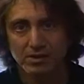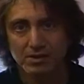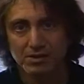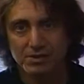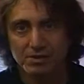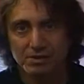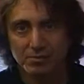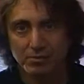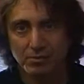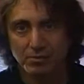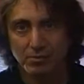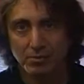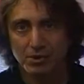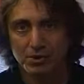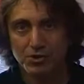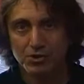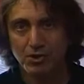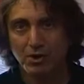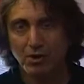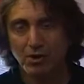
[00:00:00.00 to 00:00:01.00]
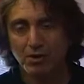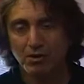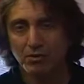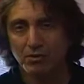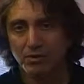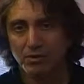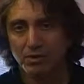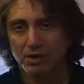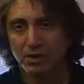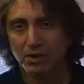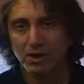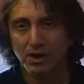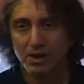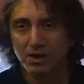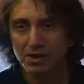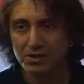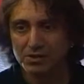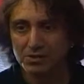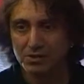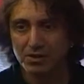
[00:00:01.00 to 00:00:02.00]
is much harder on the
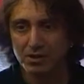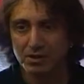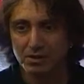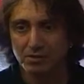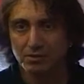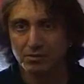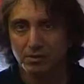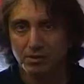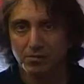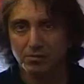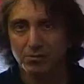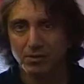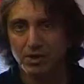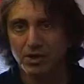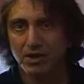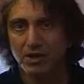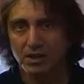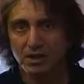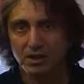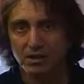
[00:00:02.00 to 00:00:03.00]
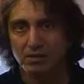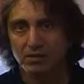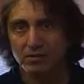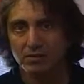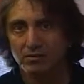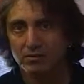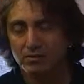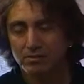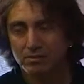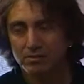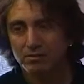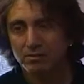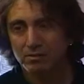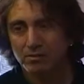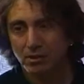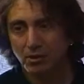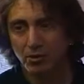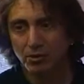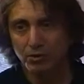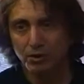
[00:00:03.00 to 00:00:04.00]
eyes than, than reading
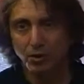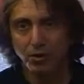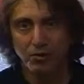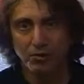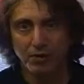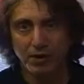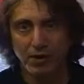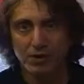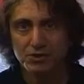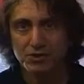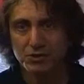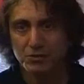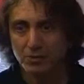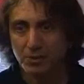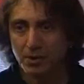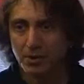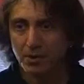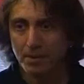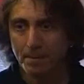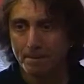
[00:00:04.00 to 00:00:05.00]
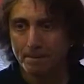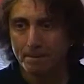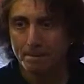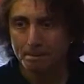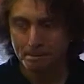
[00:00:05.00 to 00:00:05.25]
the old fashioned way.